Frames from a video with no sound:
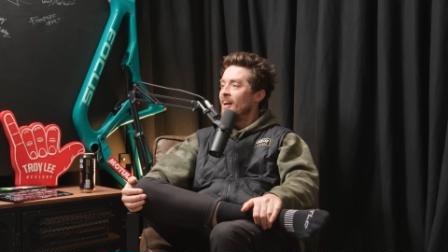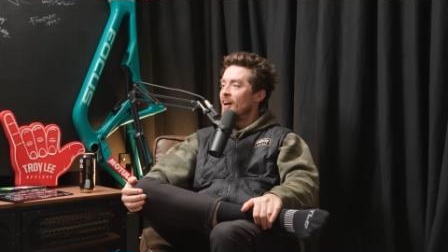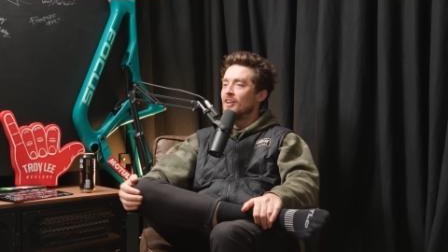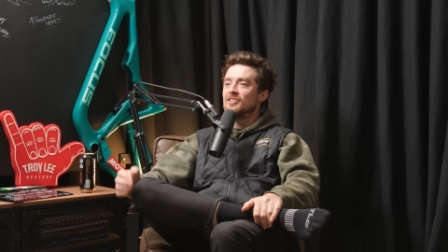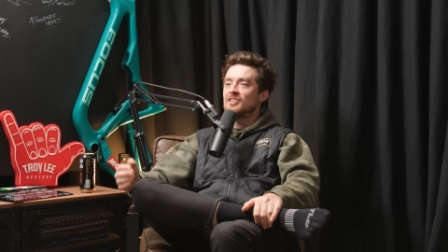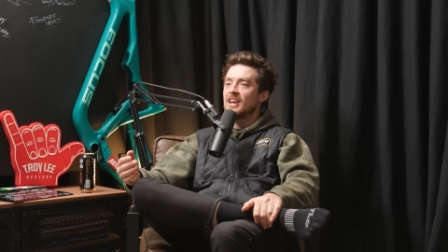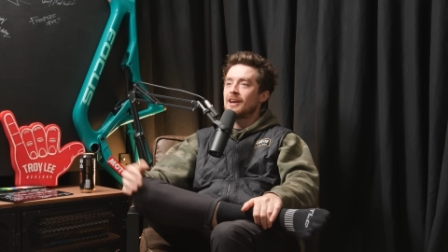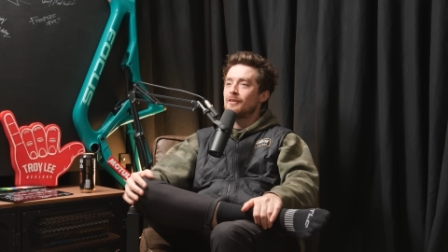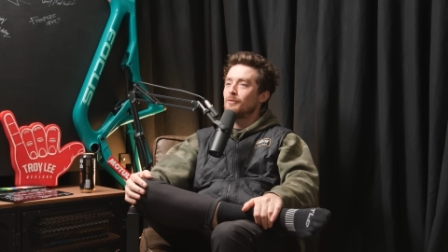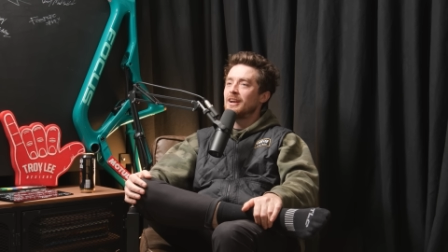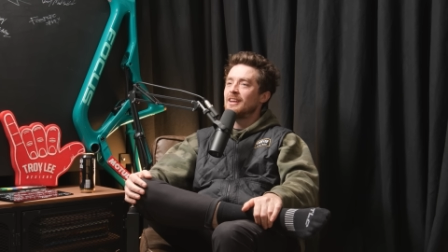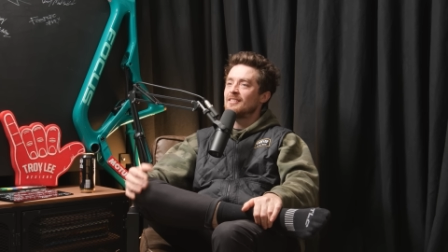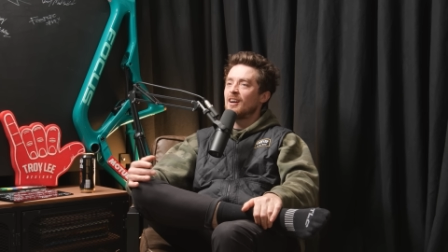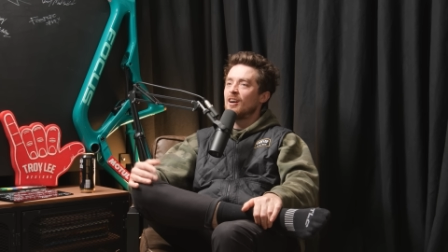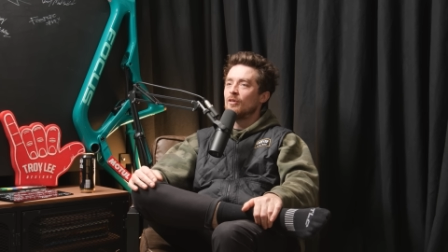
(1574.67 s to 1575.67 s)
And yet, when
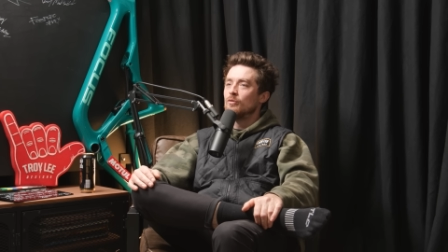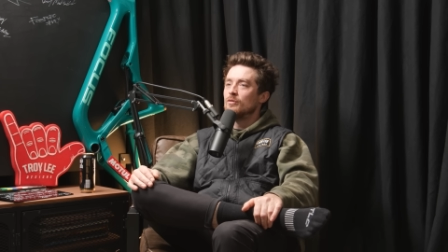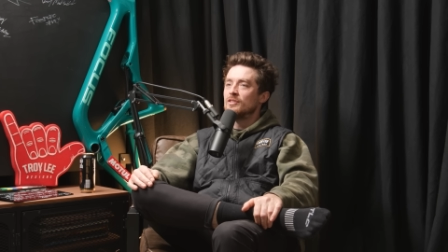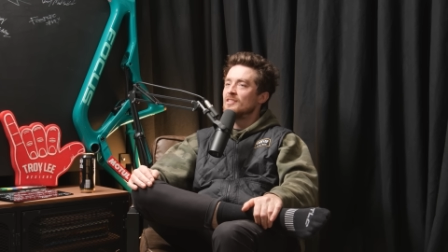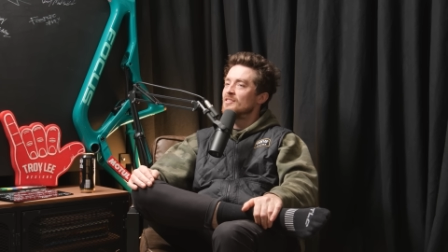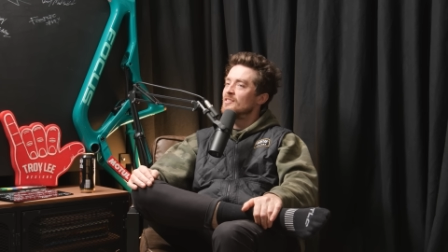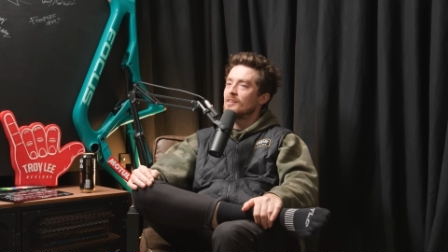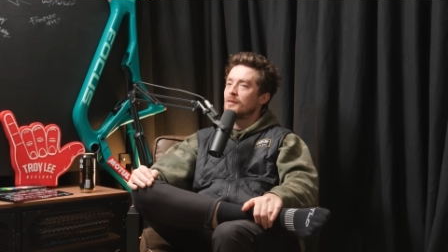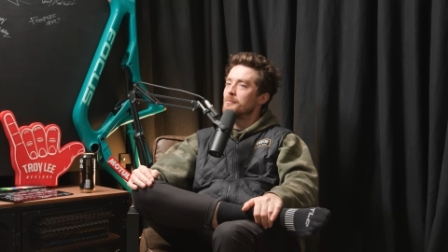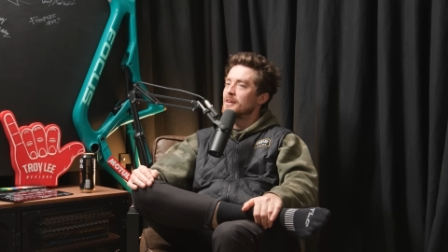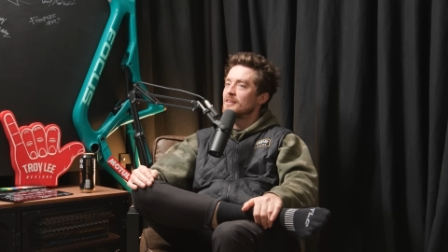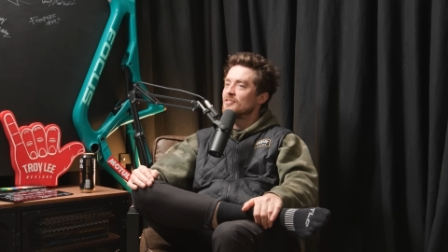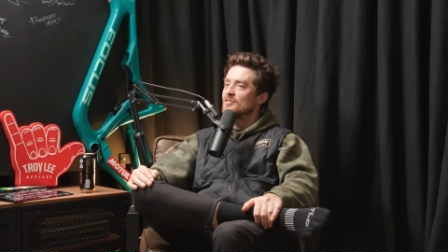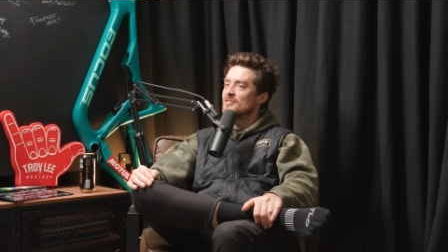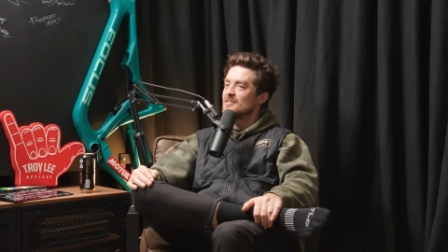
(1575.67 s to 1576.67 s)
it's old, there's
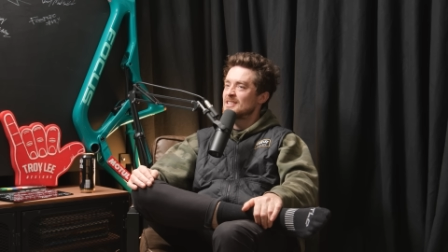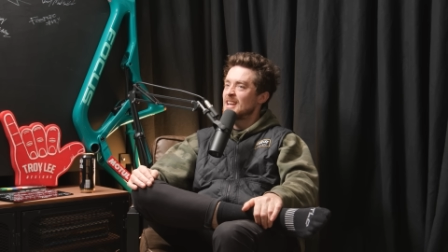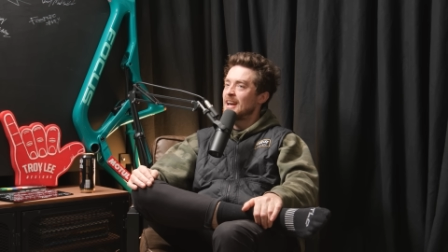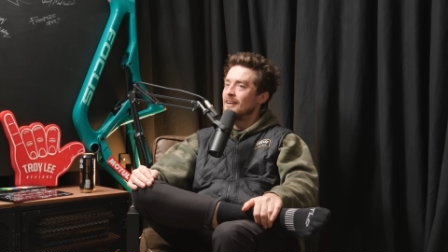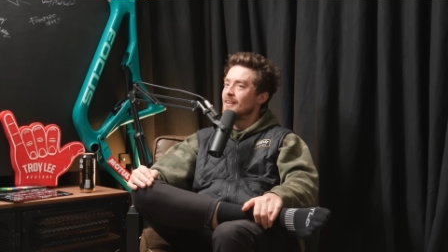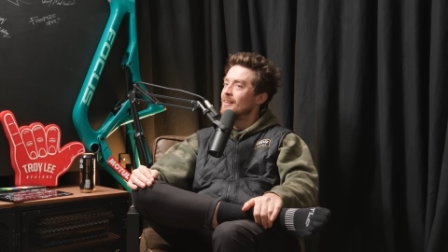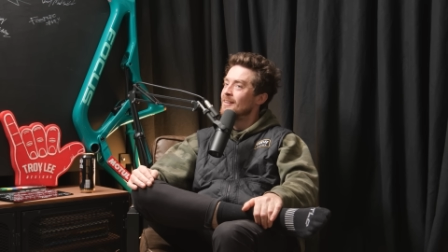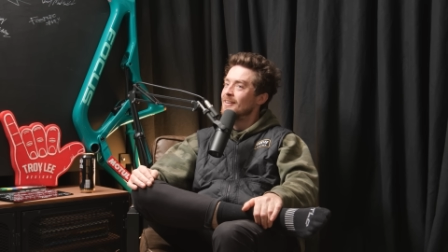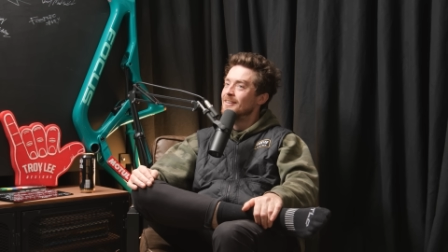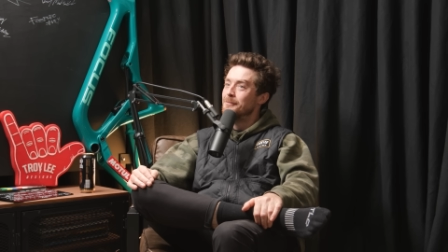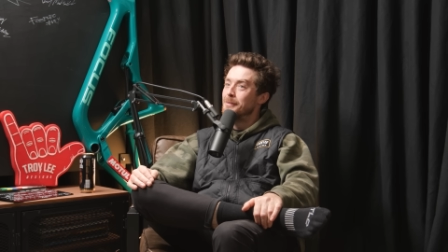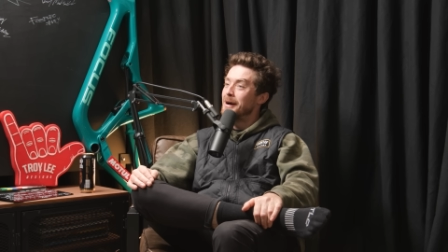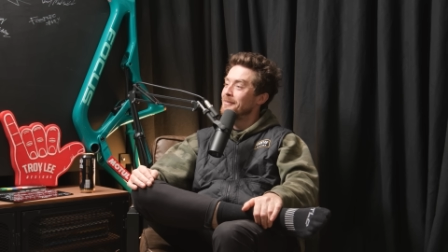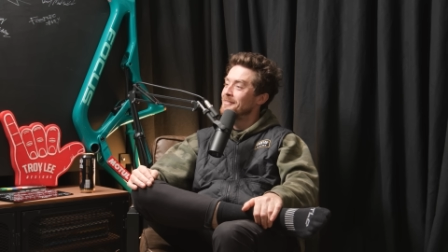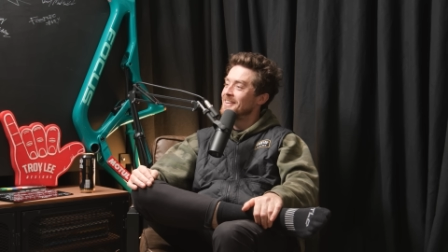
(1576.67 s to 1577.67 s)
something just stale
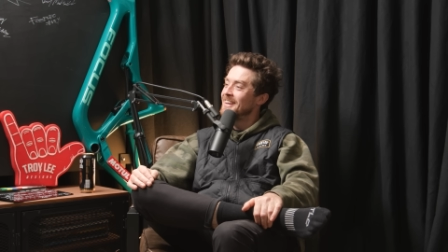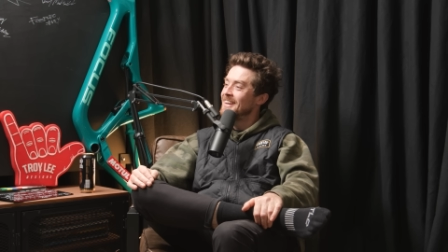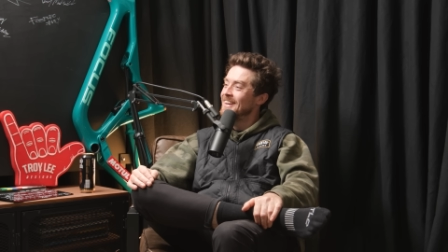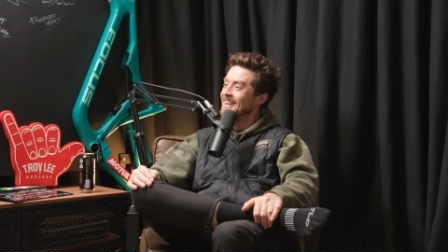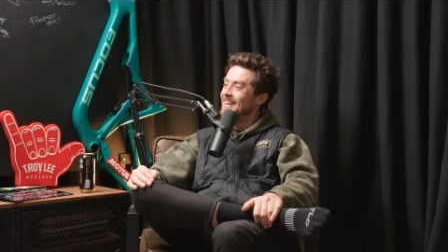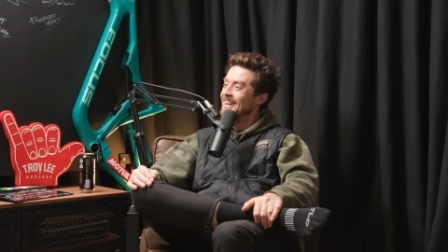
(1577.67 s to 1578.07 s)
about it.